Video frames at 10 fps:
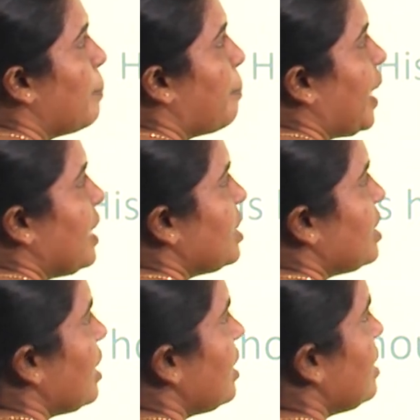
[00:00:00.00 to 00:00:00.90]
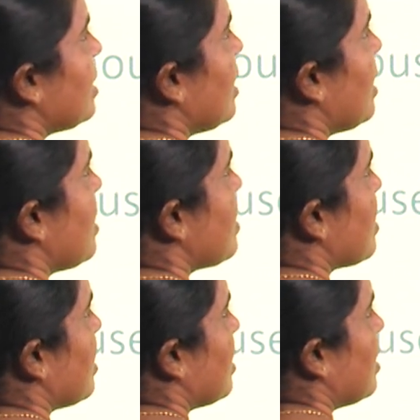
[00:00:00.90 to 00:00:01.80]
Painted is
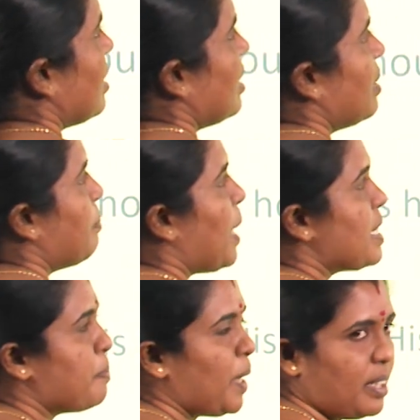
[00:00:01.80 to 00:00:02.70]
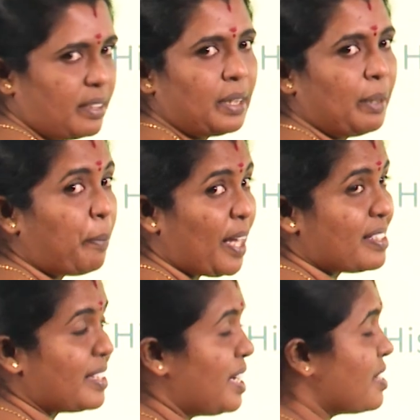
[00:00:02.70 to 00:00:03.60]

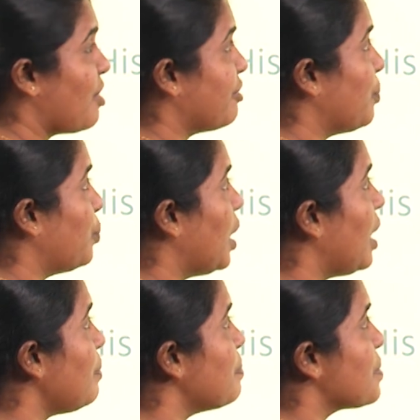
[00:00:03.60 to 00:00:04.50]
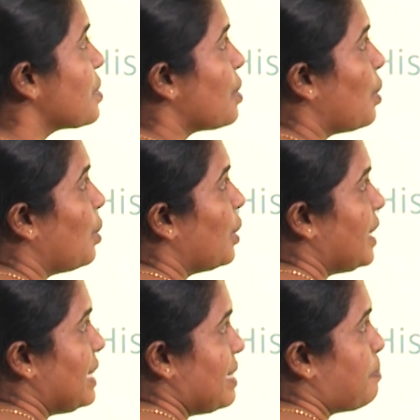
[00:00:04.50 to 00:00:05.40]
past tense of the verb, so
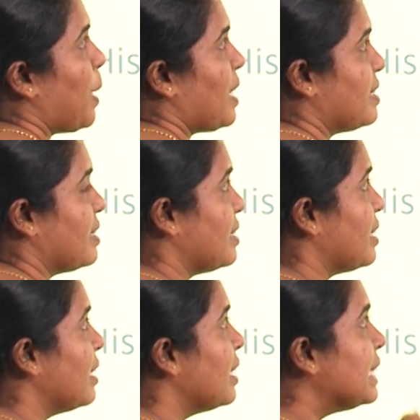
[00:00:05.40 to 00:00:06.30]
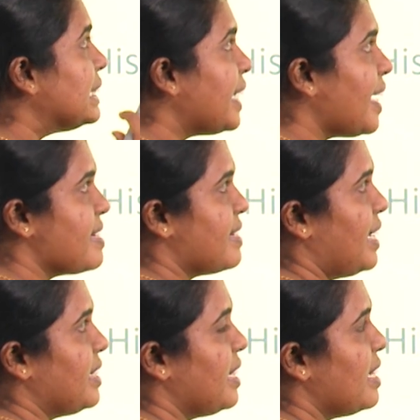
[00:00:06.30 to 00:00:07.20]
it is past tense
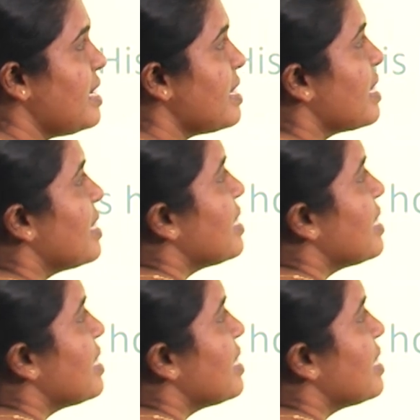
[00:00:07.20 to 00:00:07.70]
sentence.